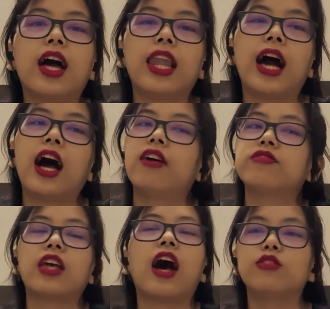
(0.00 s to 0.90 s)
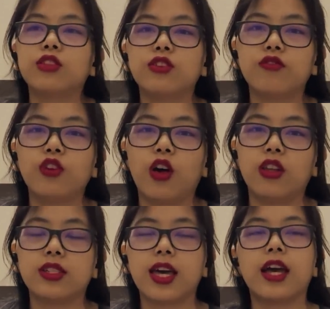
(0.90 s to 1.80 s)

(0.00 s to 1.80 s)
I'll have thousands of dollars.